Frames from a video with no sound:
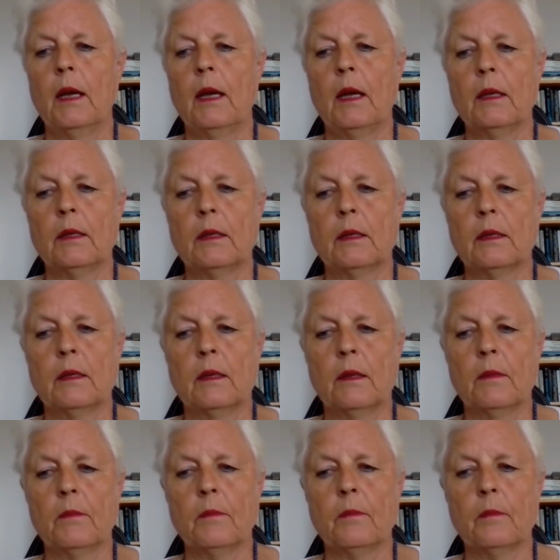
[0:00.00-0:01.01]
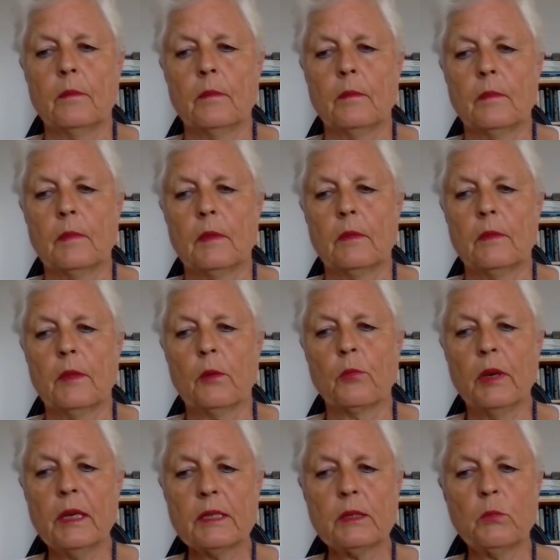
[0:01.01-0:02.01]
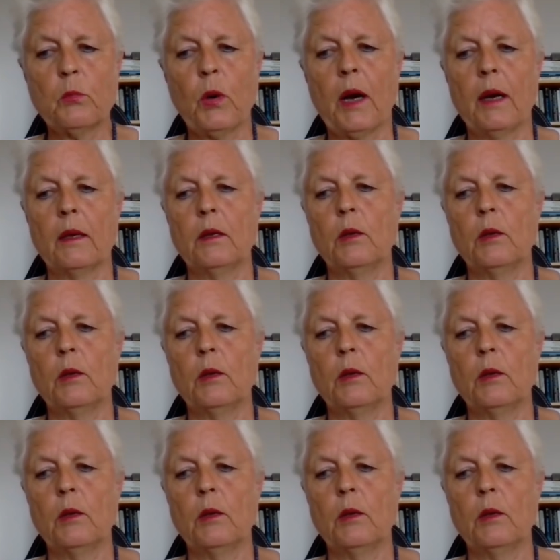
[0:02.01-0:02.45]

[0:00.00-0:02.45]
And the reason why